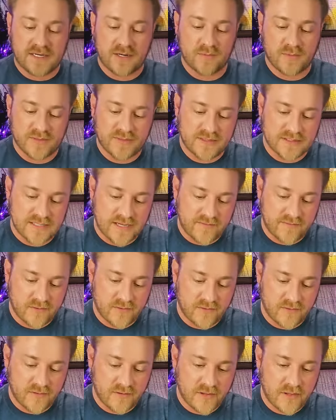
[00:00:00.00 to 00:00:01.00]
here with the
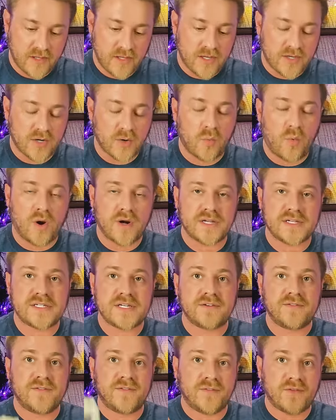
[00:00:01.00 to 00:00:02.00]
devil. You're wanting
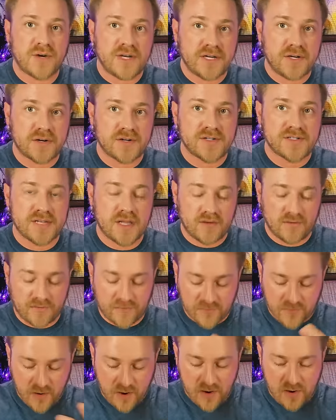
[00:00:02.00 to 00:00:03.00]
to free
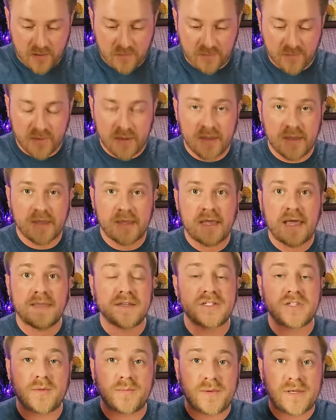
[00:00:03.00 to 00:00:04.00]
yourself from, and
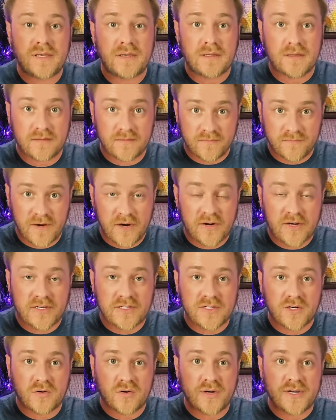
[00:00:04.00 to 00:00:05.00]
this could be
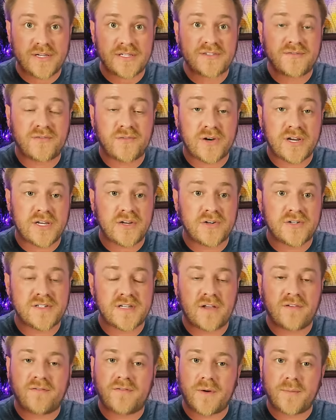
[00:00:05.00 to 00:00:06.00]
varying degrees, freeing
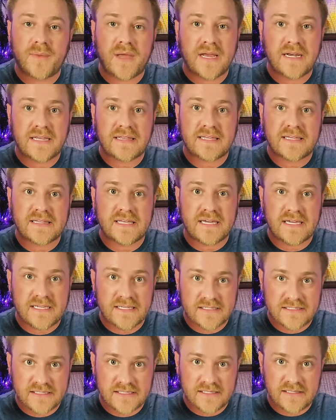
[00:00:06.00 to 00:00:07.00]
yourself from anything that
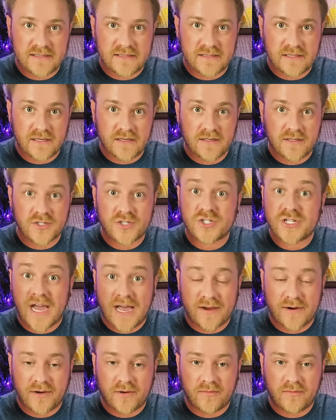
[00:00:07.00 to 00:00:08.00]
is in the
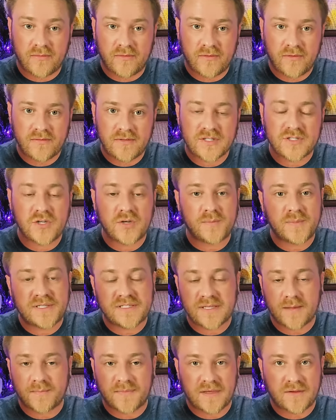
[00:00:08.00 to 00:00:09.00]
shadow. This could be
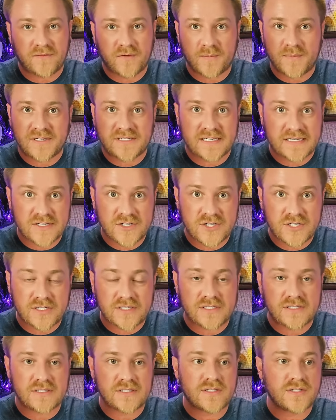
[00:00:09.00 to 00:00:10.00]
something from
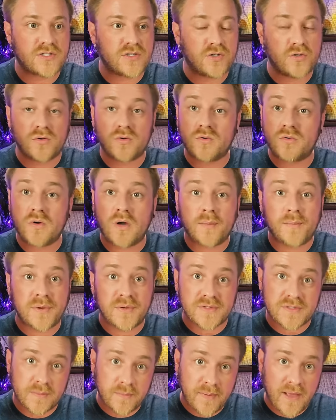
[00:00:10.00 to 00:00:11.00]
addictions to
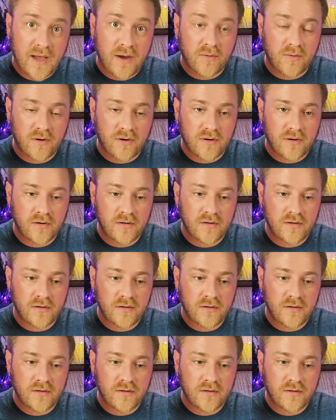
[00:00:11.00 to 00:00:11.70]
abuse of power.